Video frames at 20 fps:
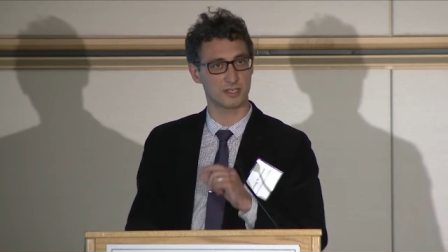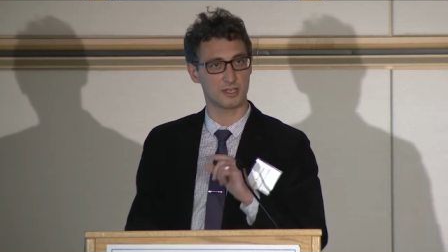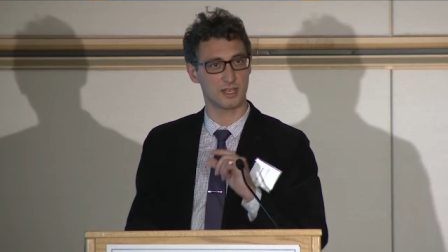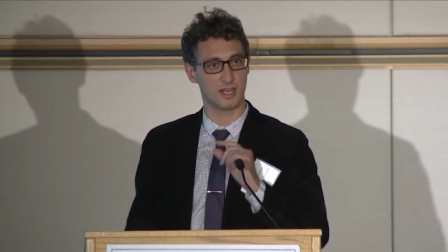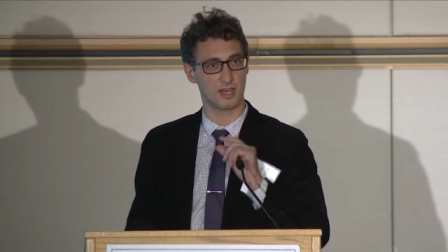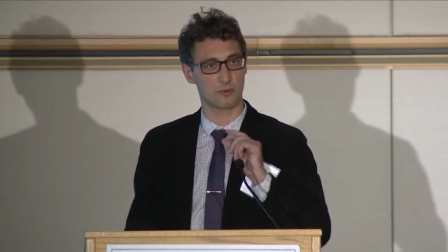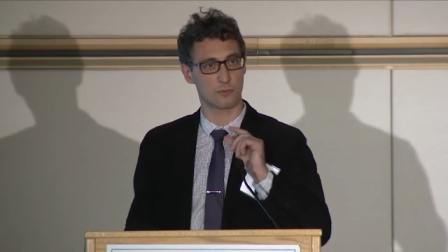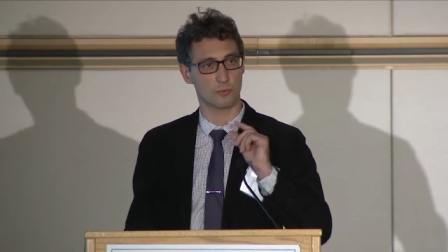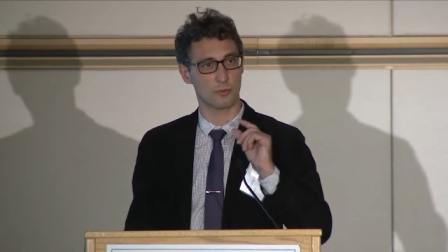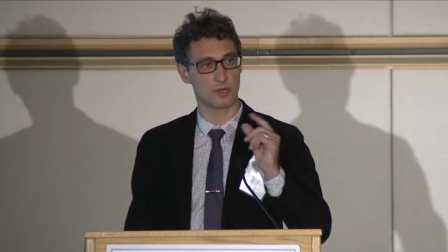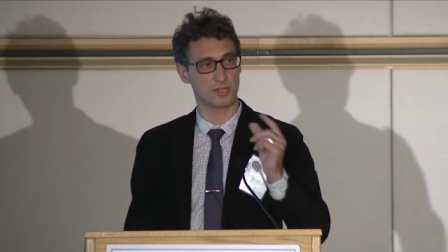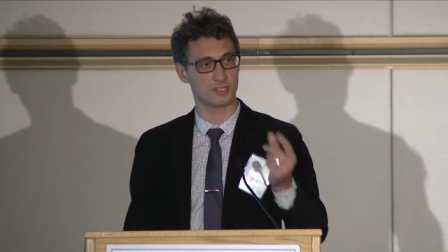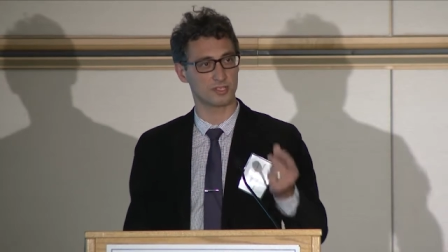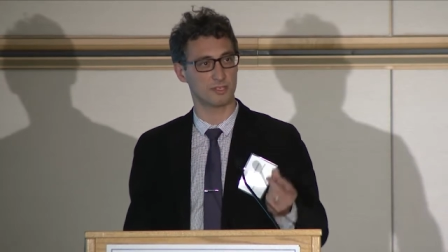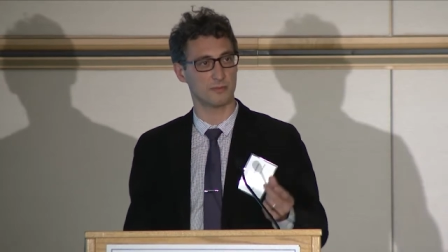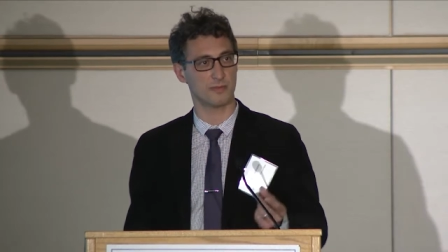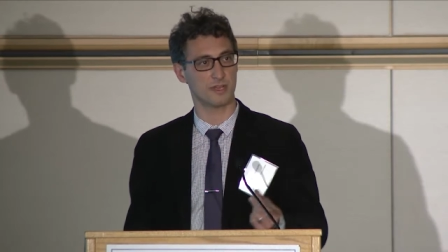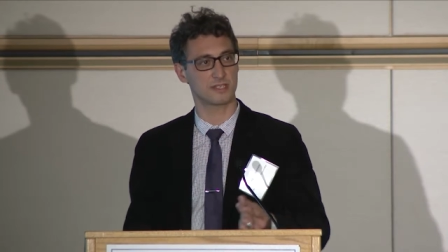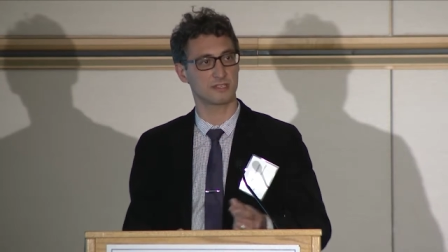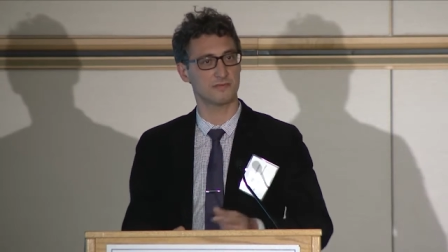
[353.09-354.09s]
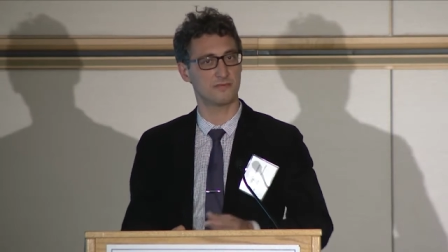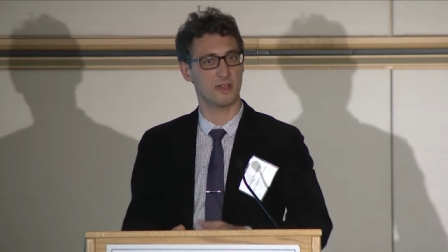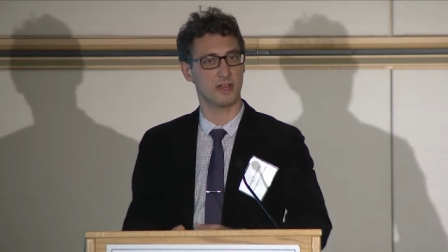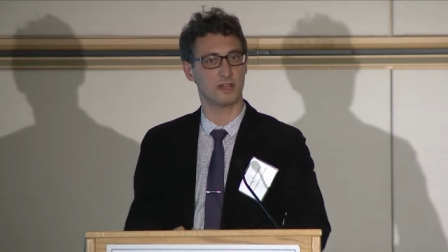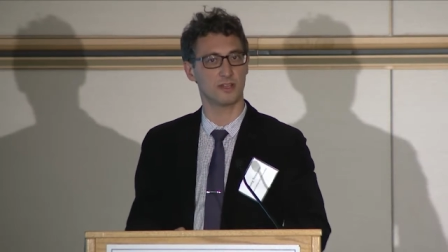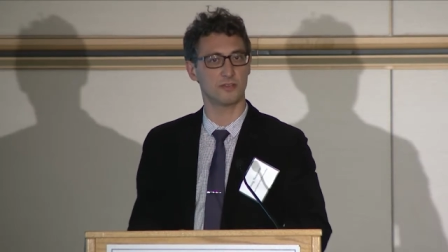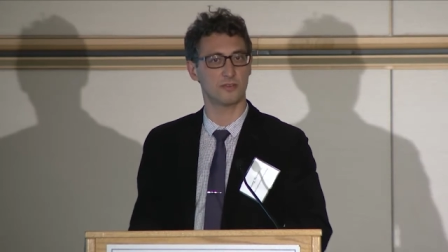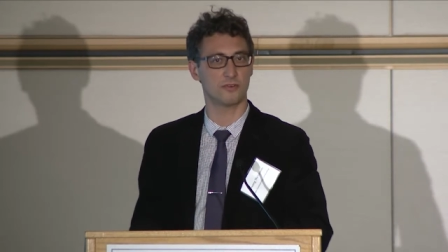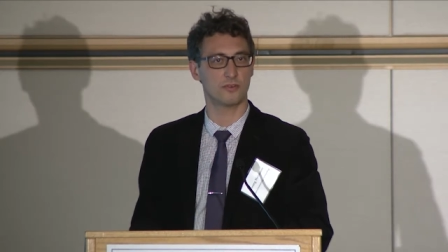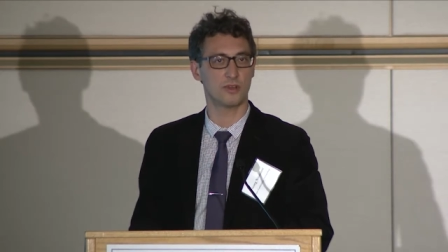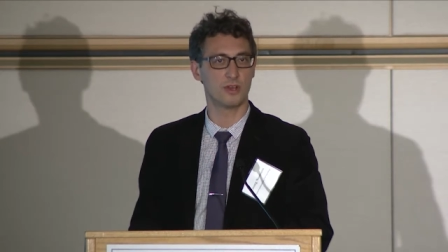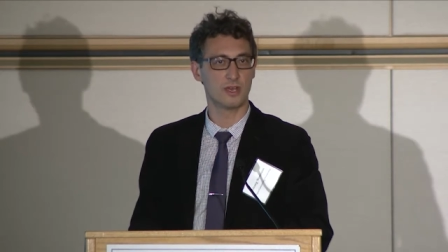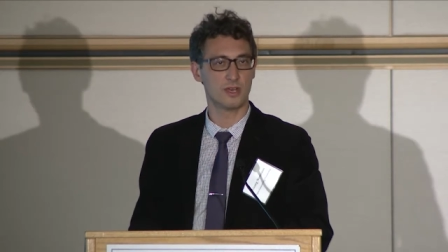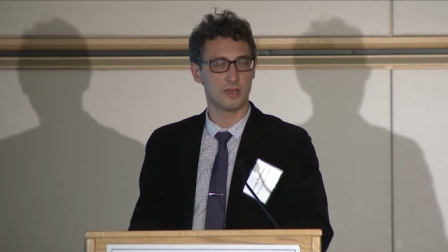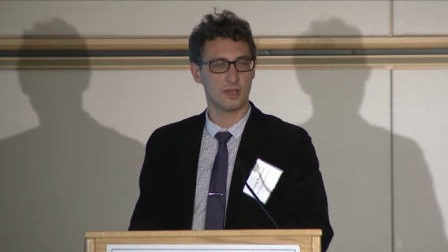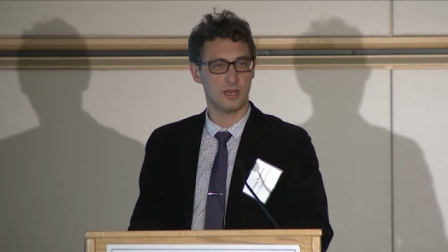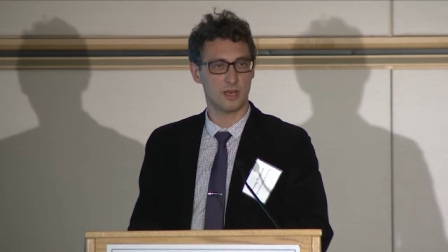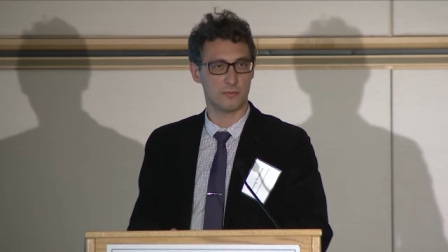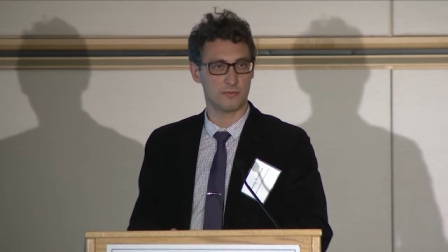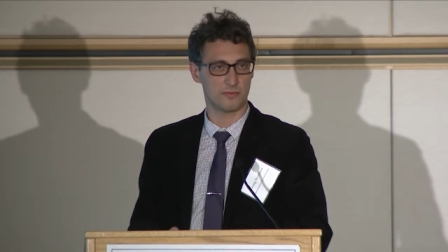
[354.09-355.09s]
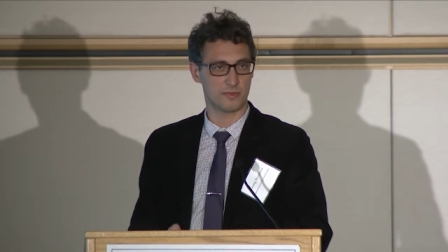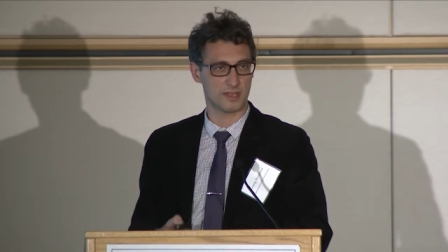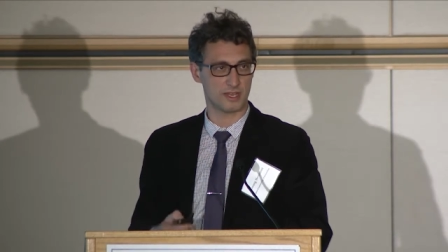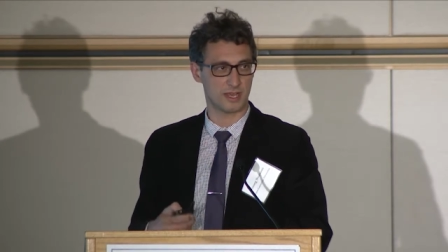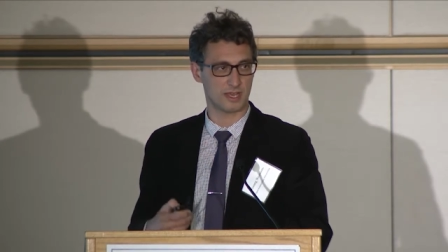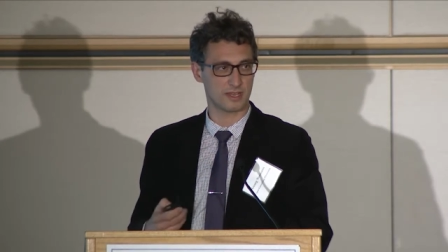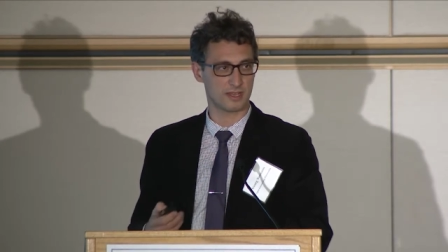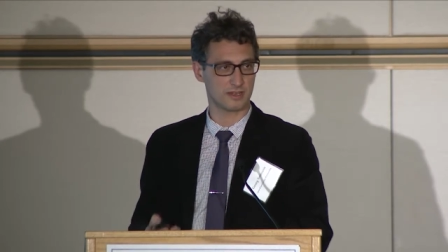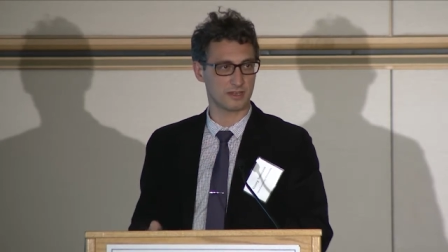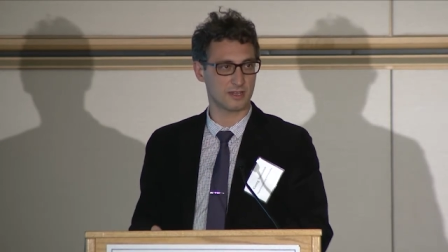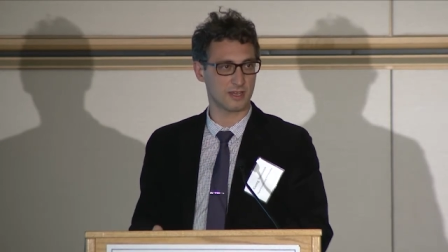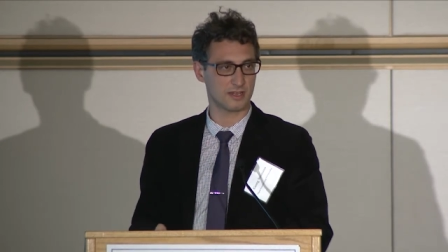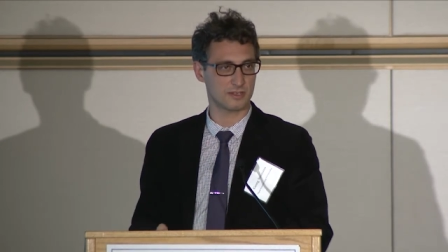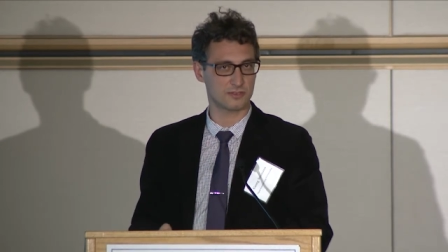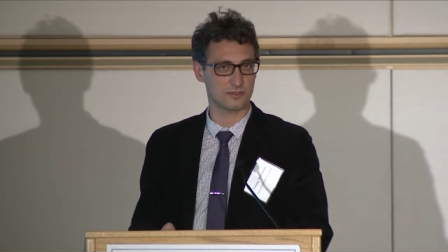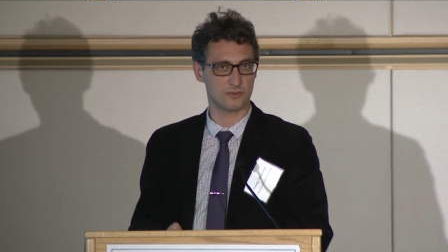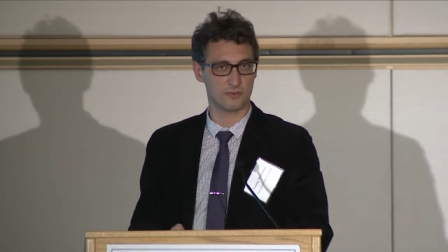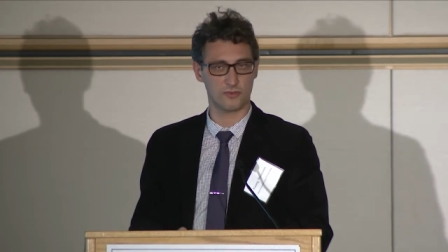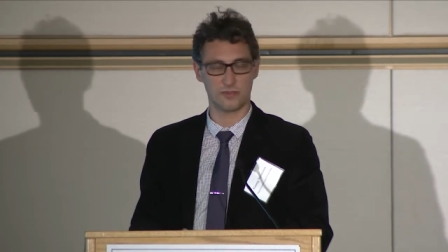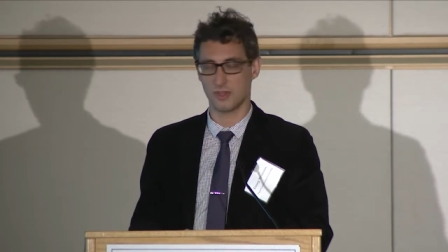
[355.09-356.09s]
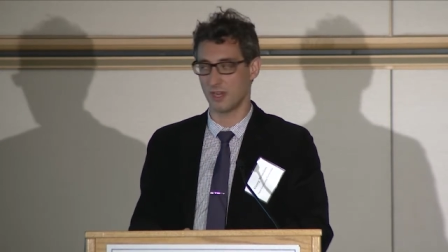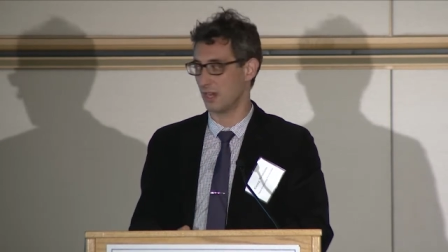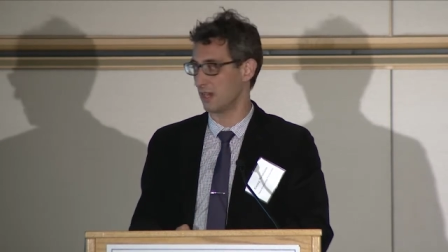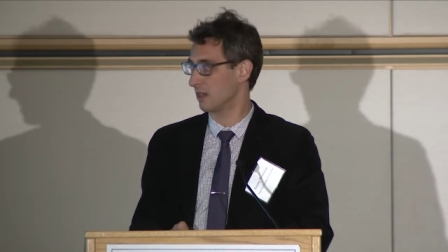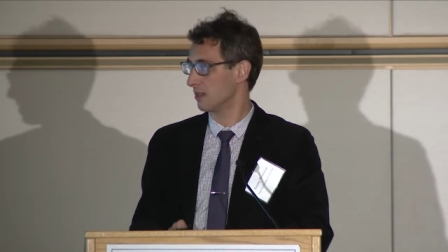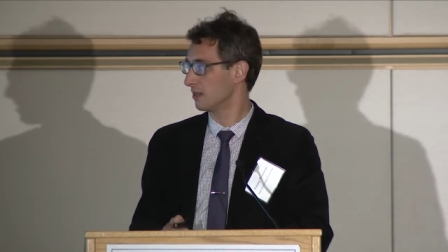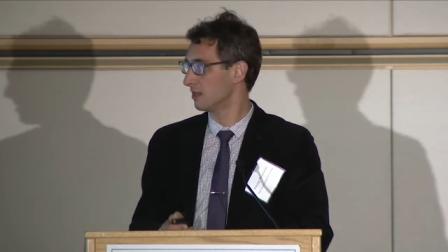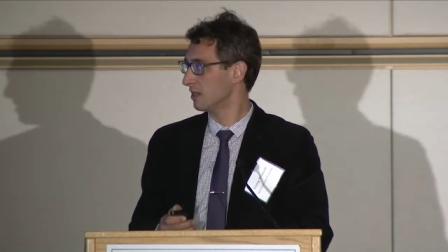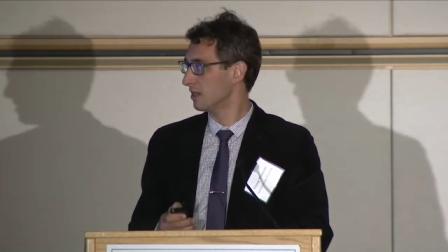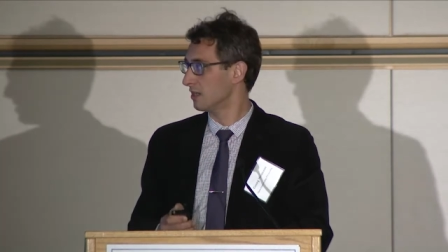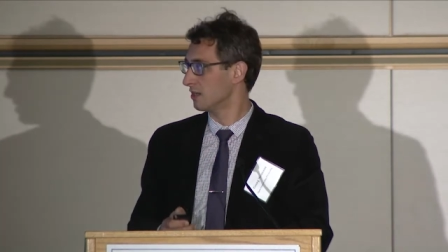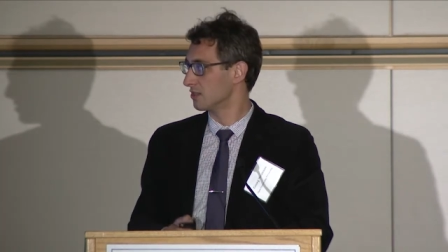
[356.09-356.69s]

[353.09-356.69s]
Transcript: and like what is the best value that I can get to there?